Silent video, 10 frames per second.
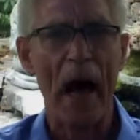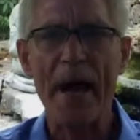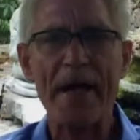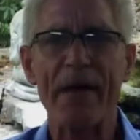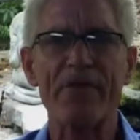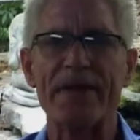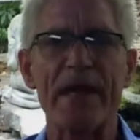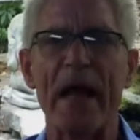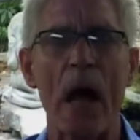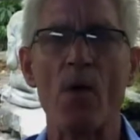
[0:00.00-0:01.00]
I never
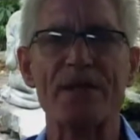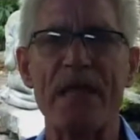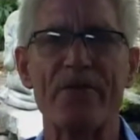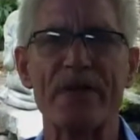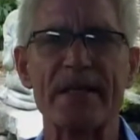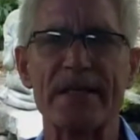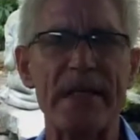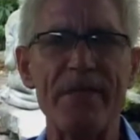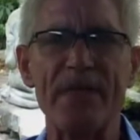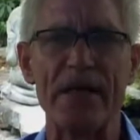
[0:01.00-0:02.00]
did. I was never
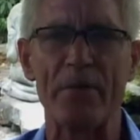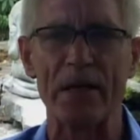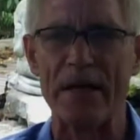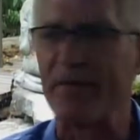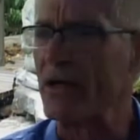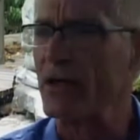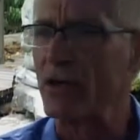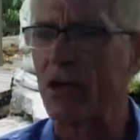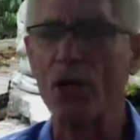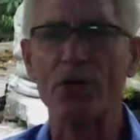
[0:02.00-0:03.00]
deceived into believing it. You
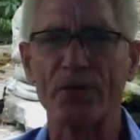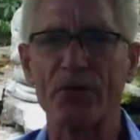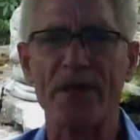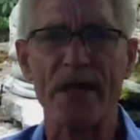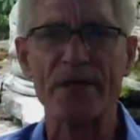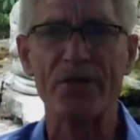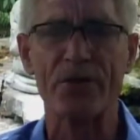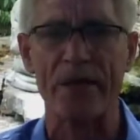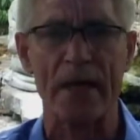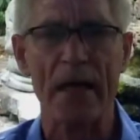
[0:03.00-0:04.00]
can look through
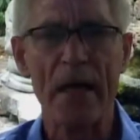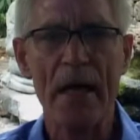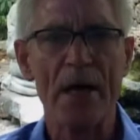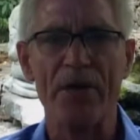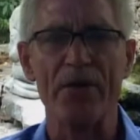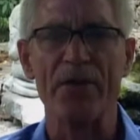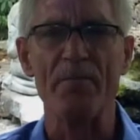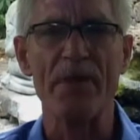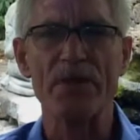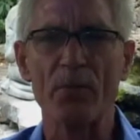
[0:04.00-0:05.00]
history, the, the
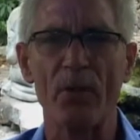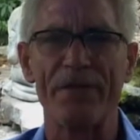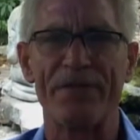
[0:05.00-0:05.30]
miserable